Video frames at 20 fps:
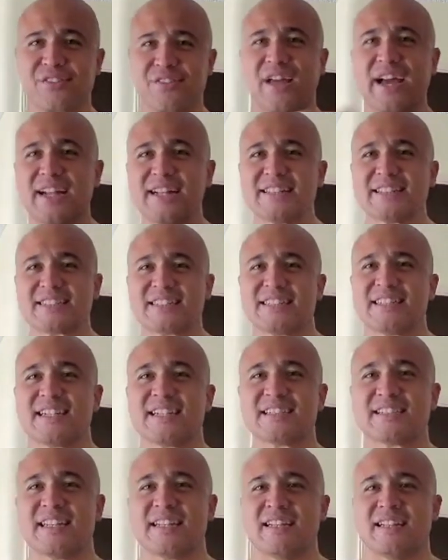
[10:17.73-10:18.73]
that is
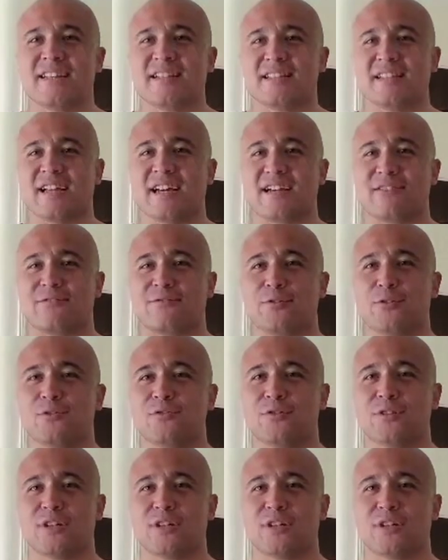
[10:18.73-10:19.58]
today's live food